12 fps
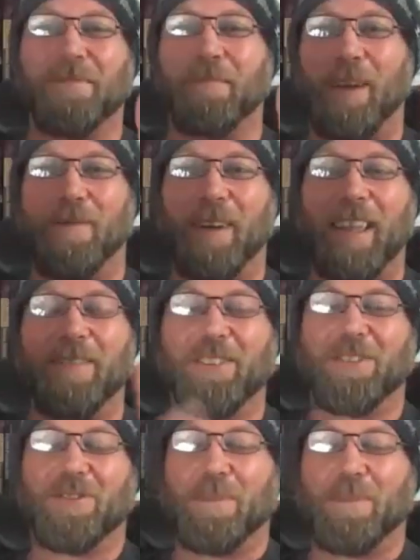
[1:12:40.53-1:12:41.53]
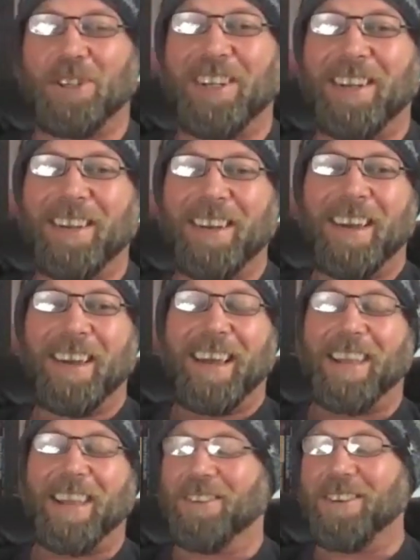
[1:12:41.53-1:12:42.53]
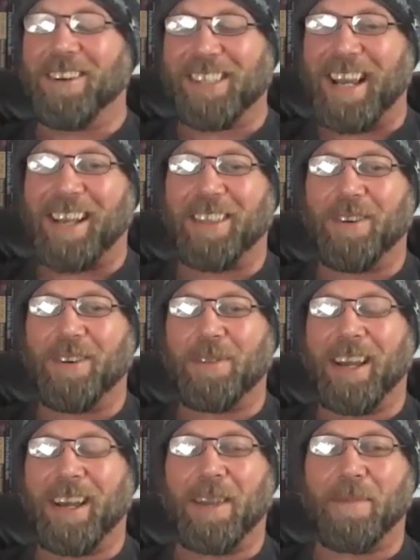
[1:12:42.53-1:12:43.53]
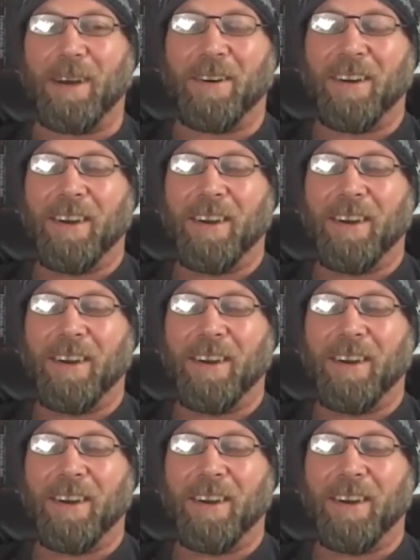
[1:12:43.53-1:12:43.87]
by way of description, and you'll know exactly who I'm talking about.